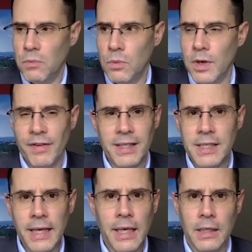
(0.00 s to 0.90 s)
We've had
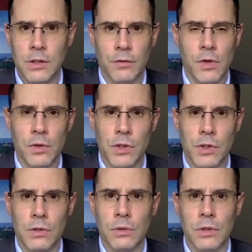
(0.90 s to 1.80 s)
decades of those
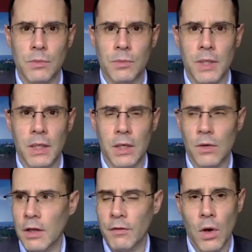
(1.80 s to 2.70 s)
students being here,
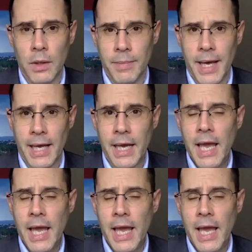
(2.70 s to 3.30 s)
and they've gone back.